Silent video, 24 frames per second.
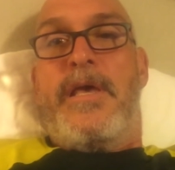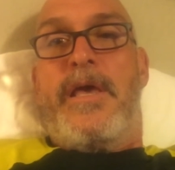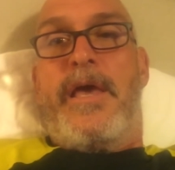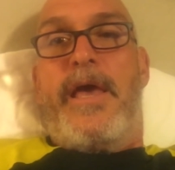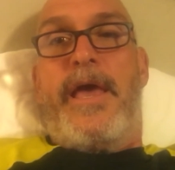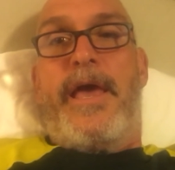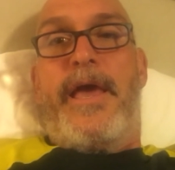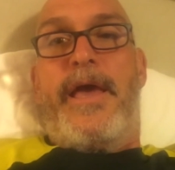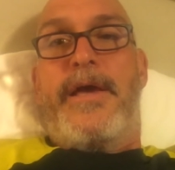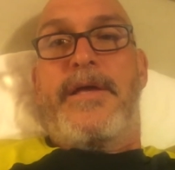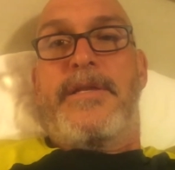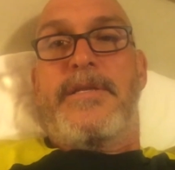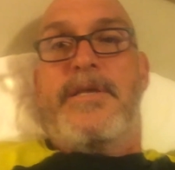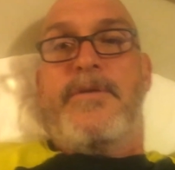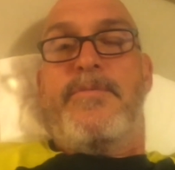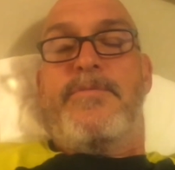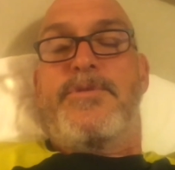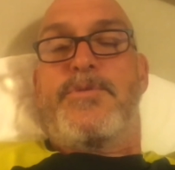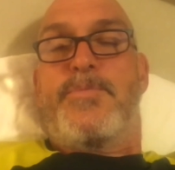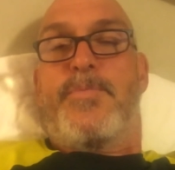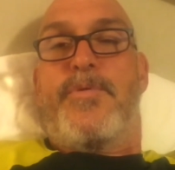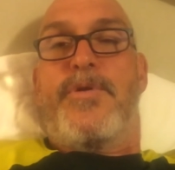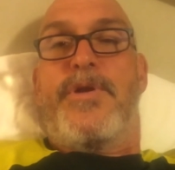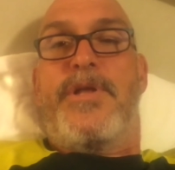And it
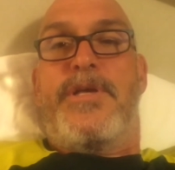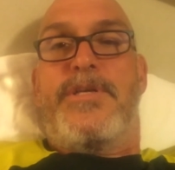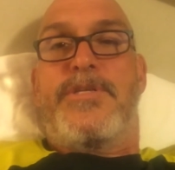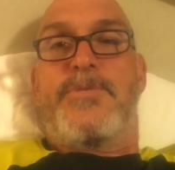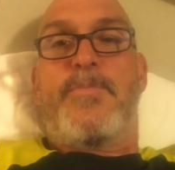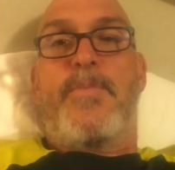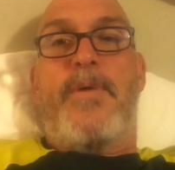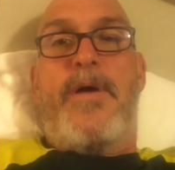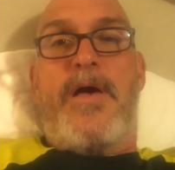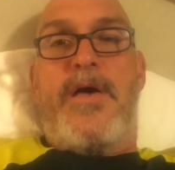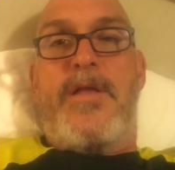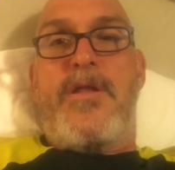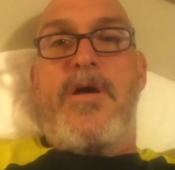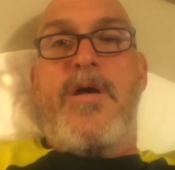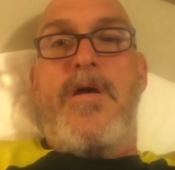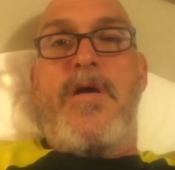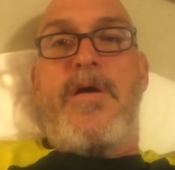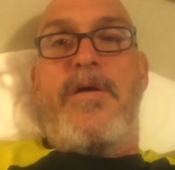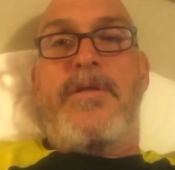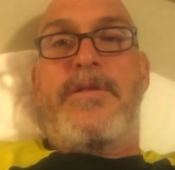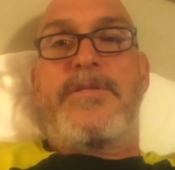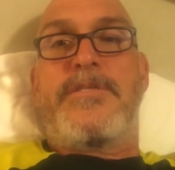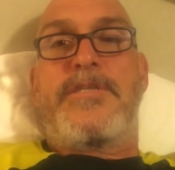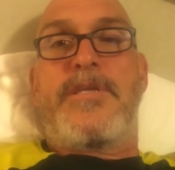was pretty spot
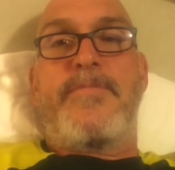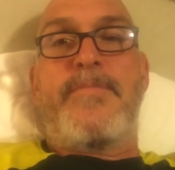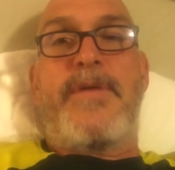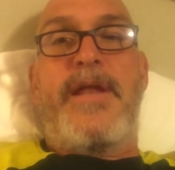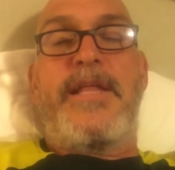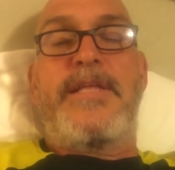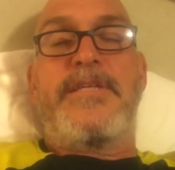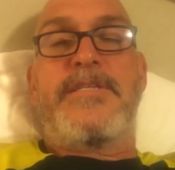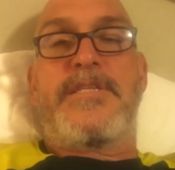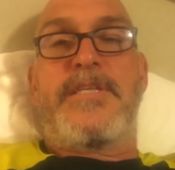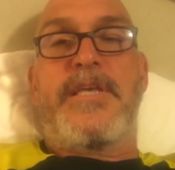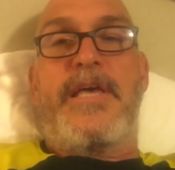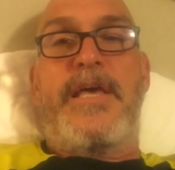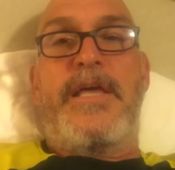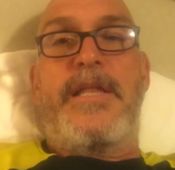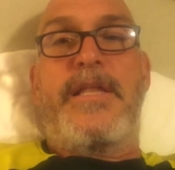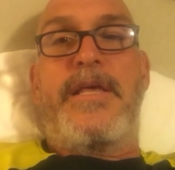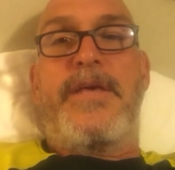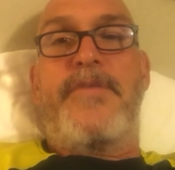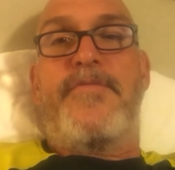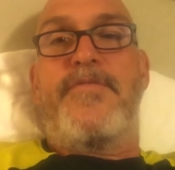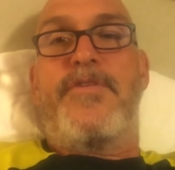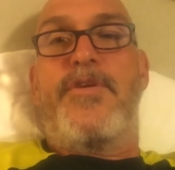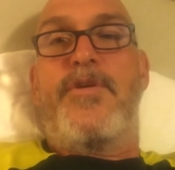on. Somebody said
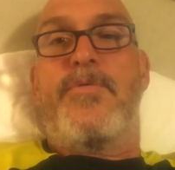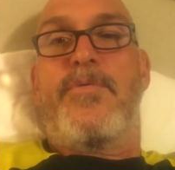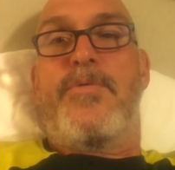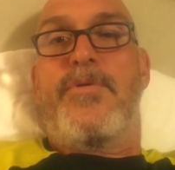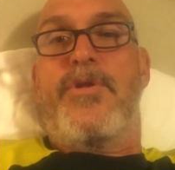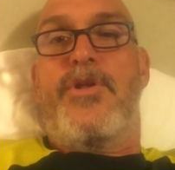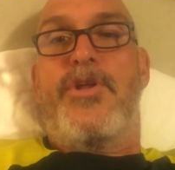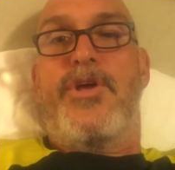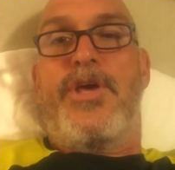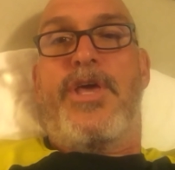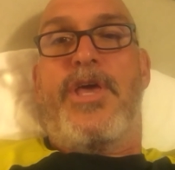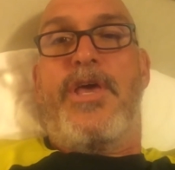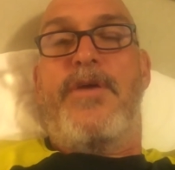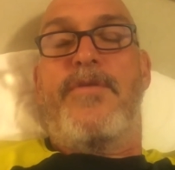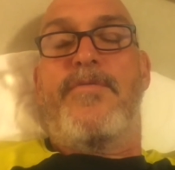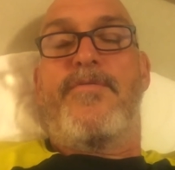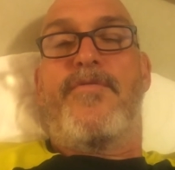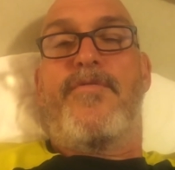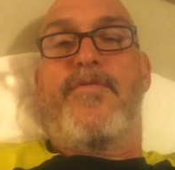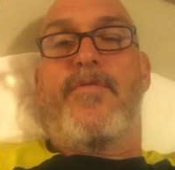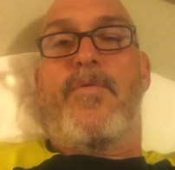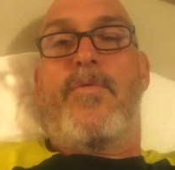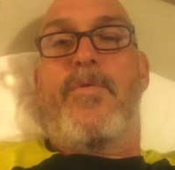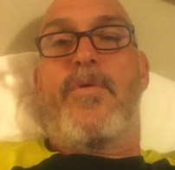if you were looking
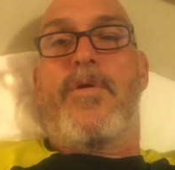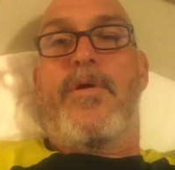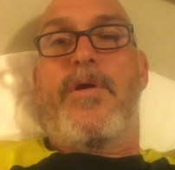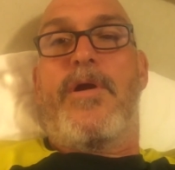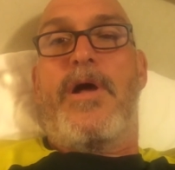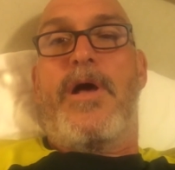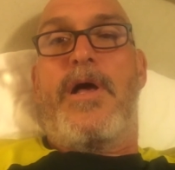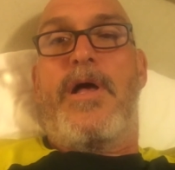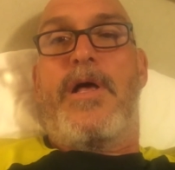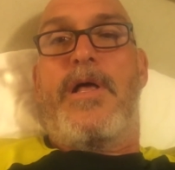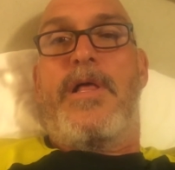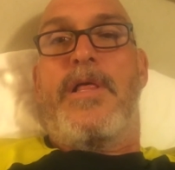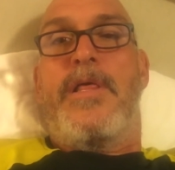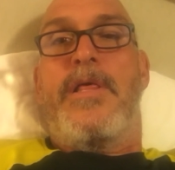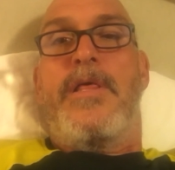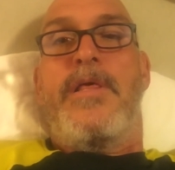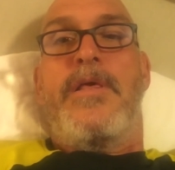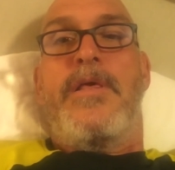for